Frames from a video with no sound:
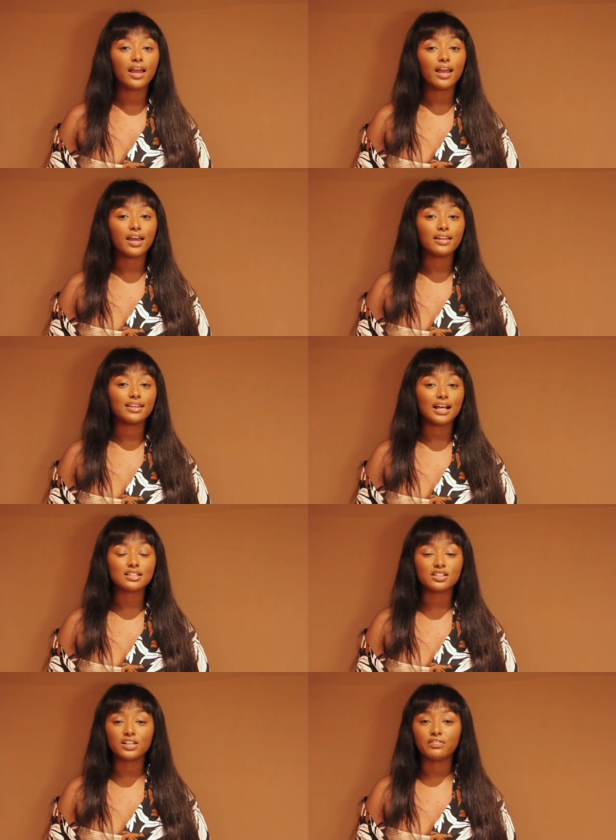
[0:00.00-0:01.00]
And that
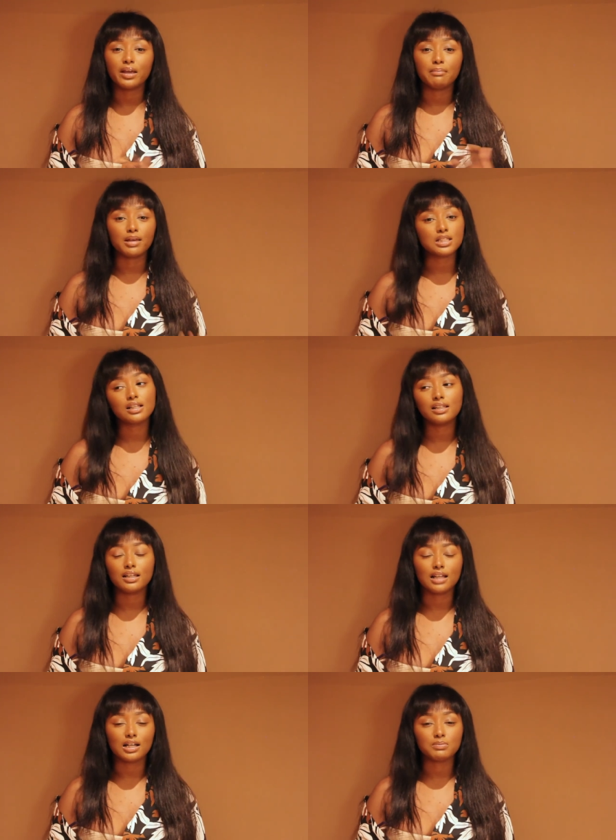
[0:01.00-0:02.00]
certificate basically
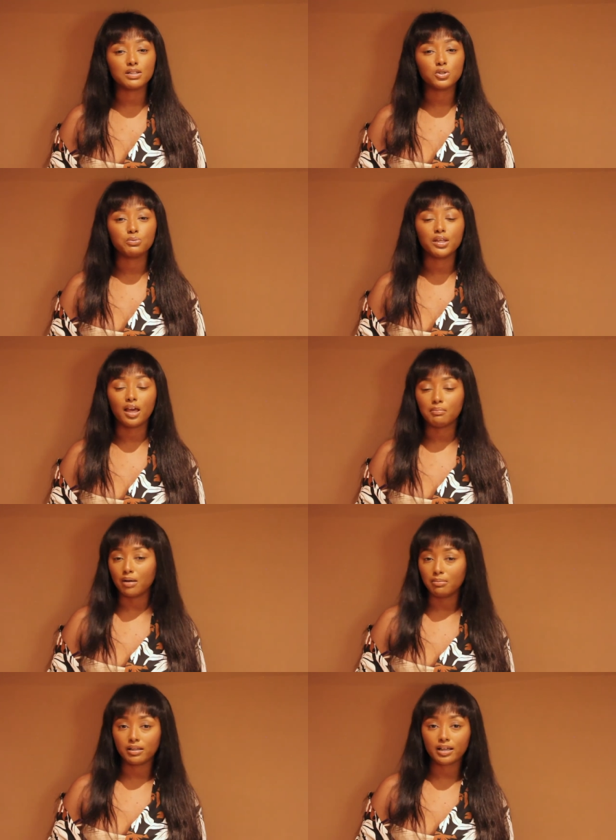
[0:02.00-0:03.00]
allows me to be a
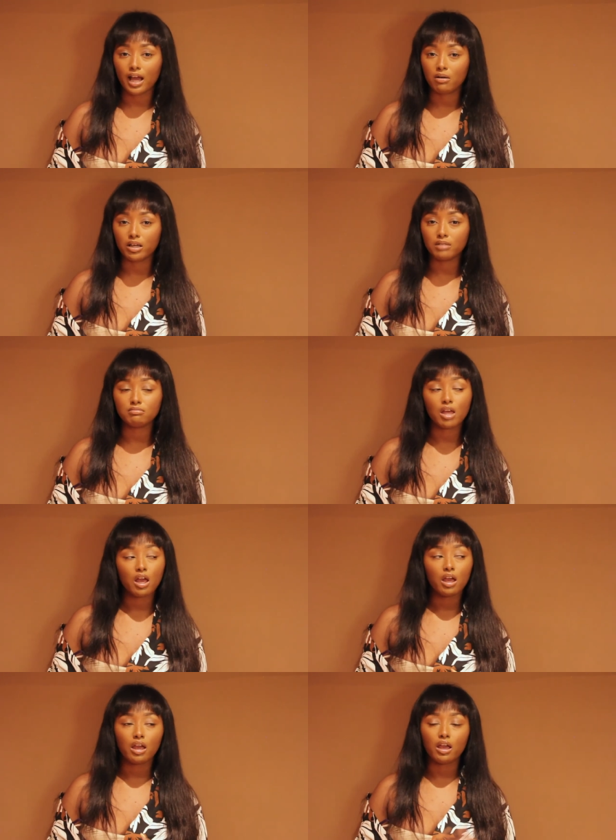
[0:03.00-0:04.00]
public accountant
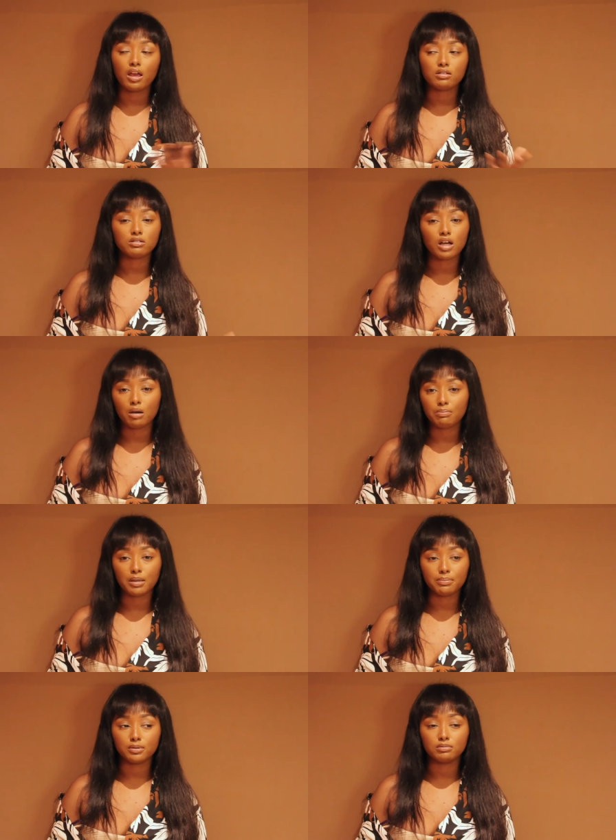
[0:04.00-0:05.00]
and help
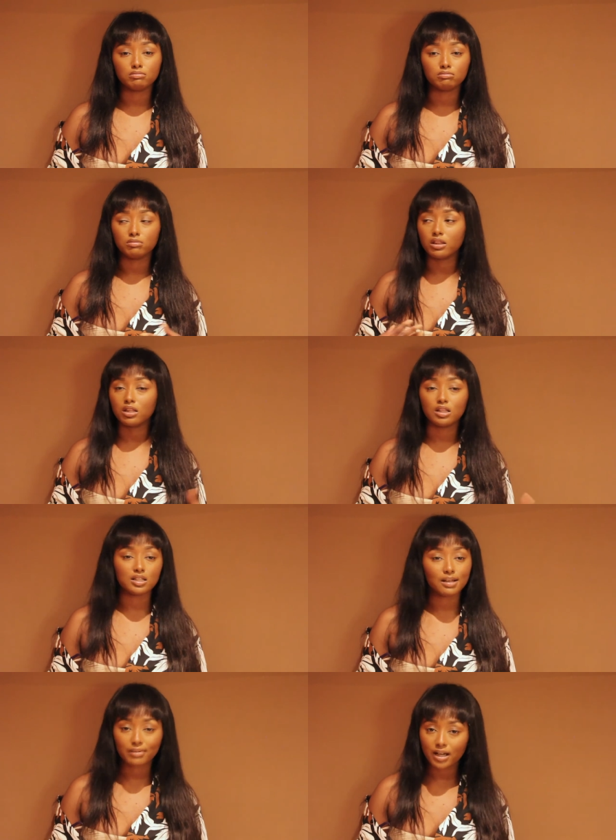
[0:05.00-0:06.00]
people with the
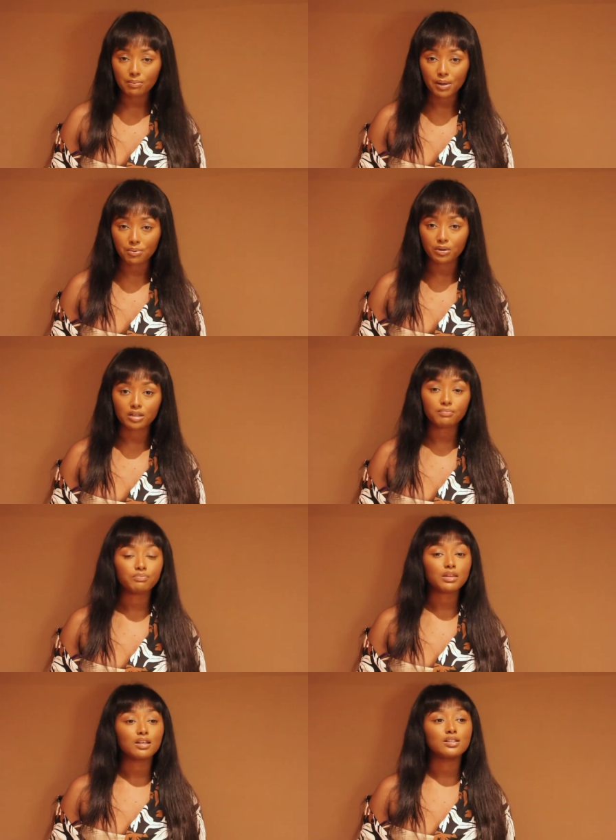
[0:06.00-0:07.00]
things I want to help people
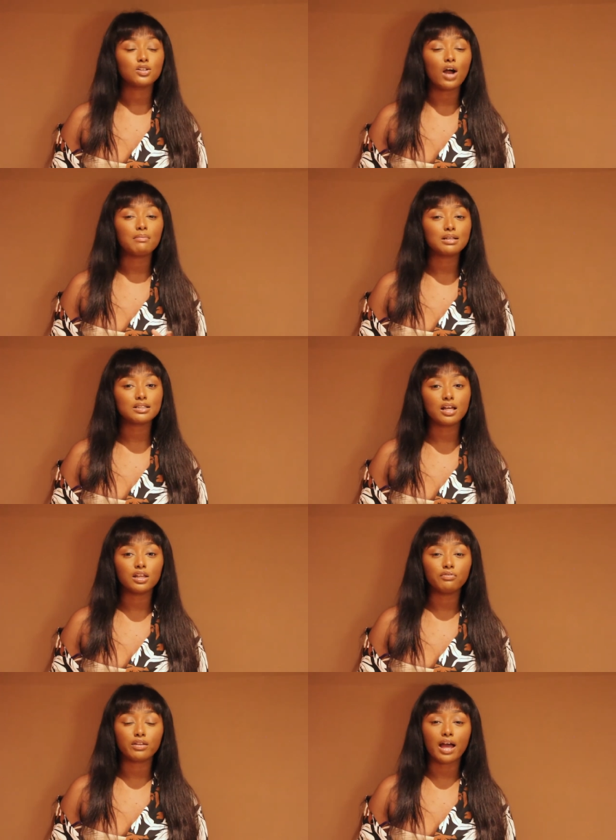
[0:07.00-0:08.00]
with. So I've been
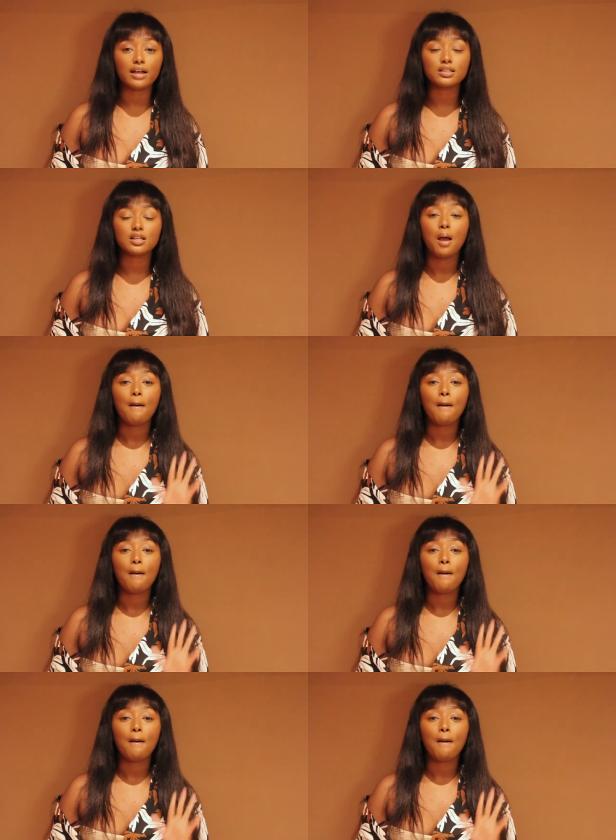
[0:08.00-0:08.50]
studying for that.